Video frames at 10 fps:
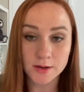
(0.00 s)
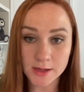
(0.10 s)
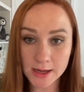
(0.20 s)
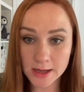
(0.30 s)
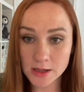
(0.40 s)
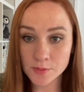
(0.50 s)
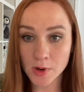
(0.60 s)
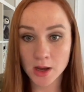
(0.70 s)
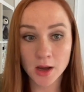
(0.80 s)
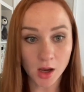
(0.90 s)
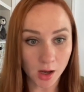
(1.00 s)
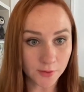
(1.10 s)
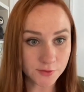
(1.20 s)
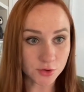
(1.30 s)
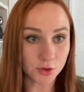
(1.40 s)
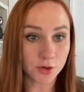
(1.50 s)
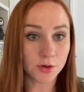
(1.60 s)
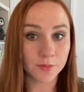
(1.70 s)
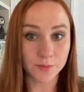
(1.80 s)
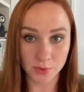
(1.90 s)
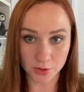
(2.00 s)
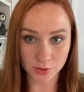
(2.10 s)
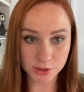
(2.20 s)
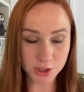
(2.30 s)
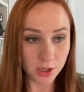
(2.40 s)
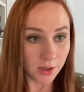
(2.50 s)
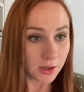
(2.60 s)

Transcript: name after marriage.